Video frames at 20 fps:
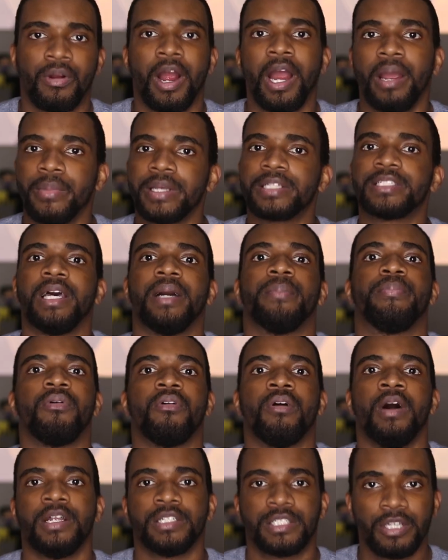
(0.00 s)
Prime
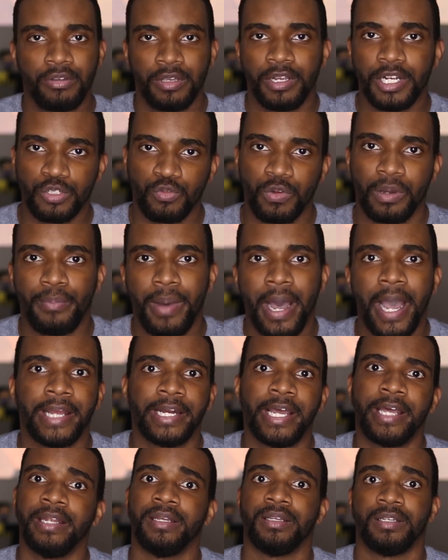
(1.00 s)
example, two years went by
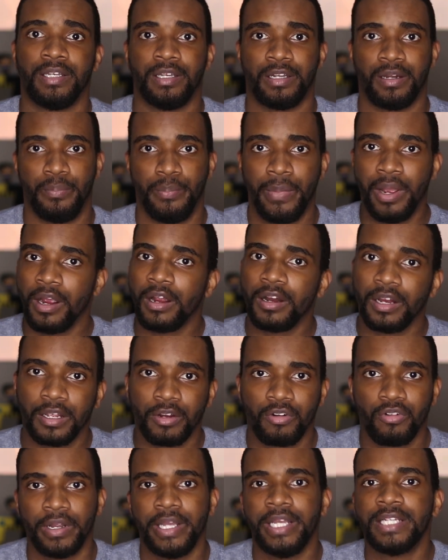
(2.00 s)
and I didn't get a merit
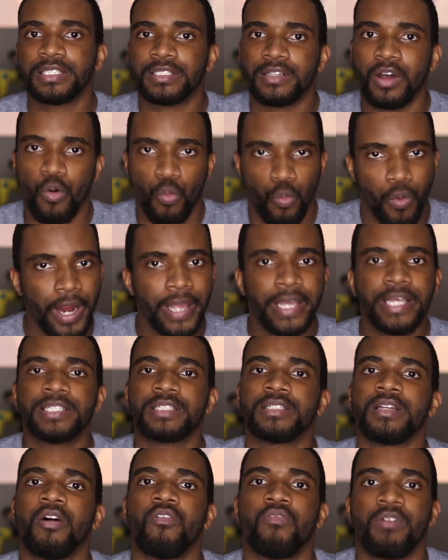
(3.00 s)
increase, no
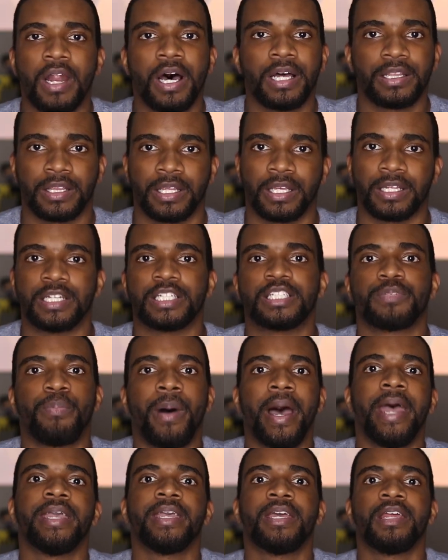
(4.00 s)
raise, no nothing,
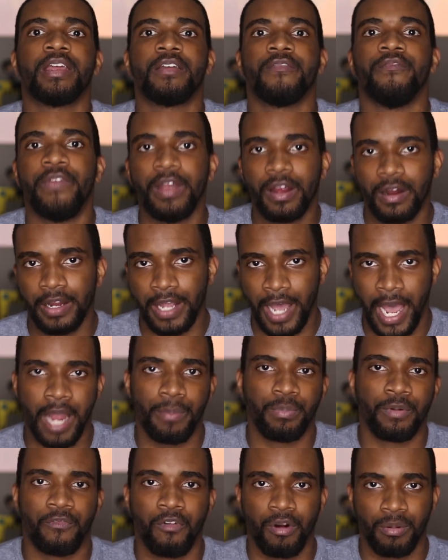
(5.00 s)
despite getting very high
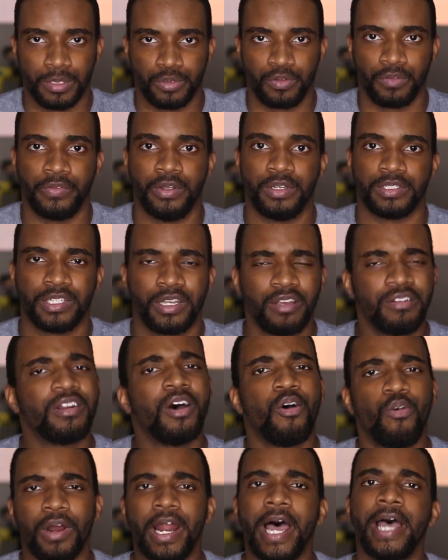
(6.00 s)
performance reviews. So you
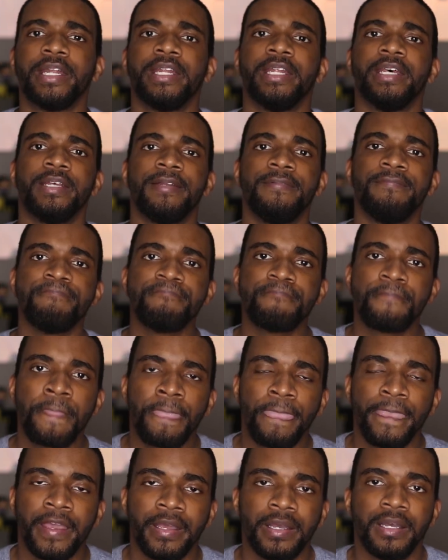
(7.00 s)
know what I did?
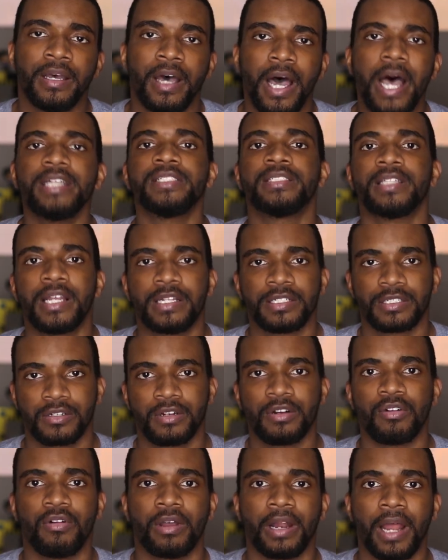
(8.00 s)
I said,
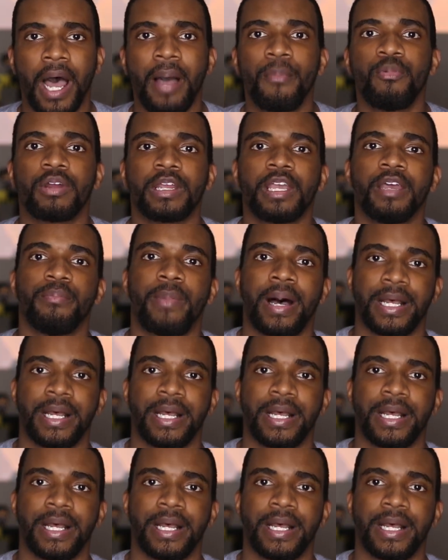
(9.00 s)
screw it, I'm gonna give